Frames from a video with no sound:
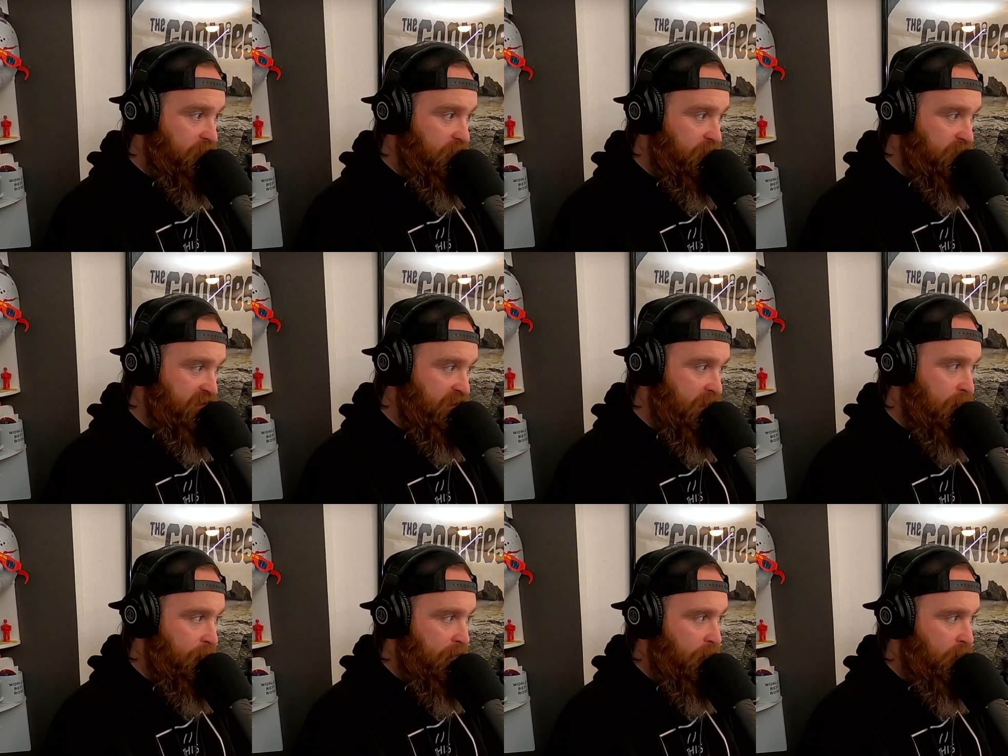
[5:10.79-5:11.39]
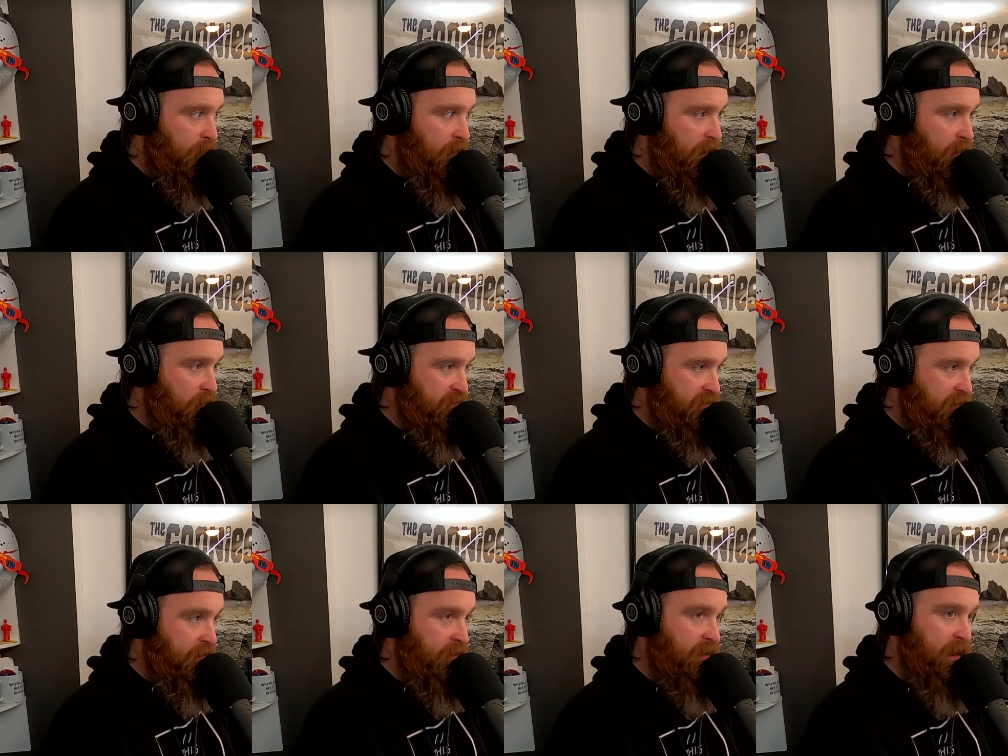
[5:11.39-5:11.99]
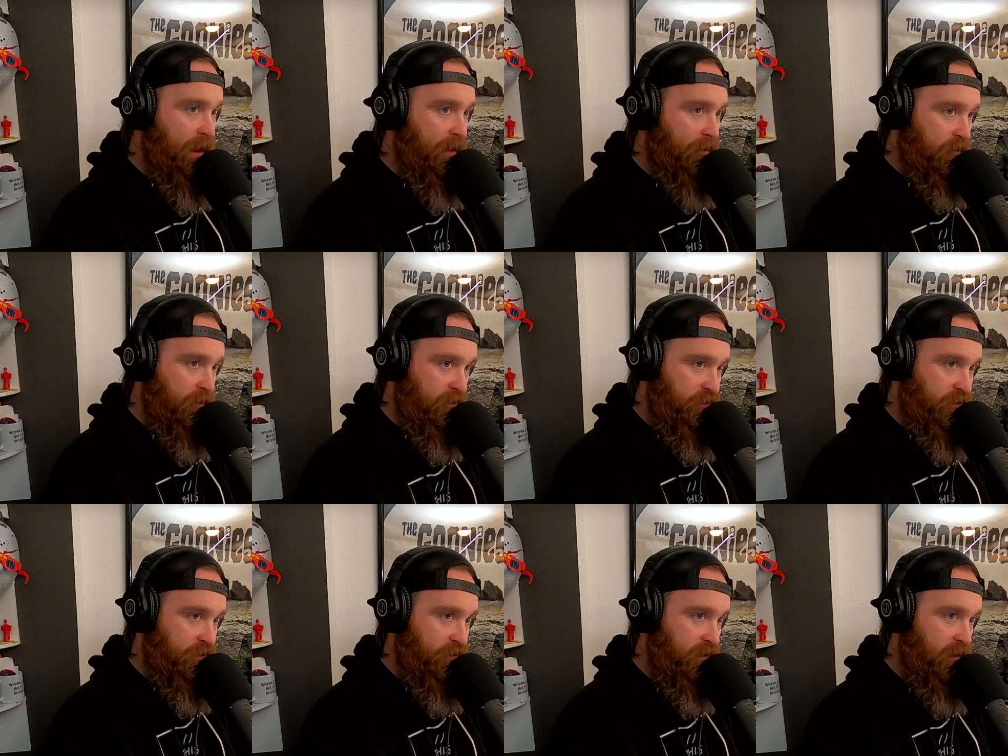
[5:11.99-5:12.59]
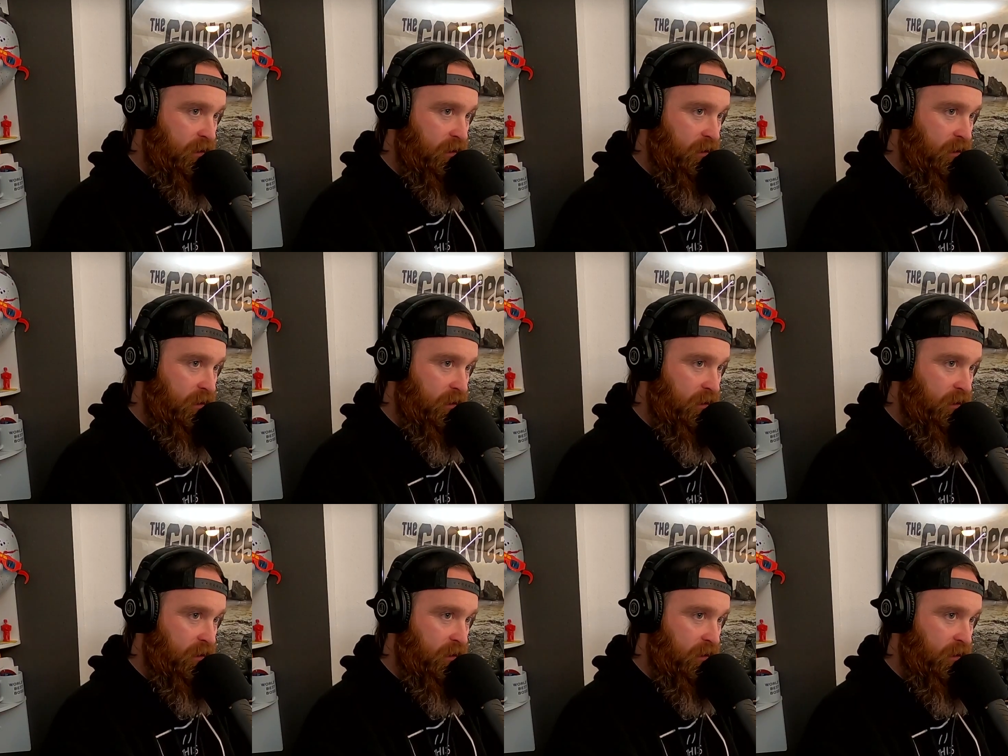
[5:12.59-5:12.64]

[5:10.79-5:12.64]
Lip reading: first time. I was in college.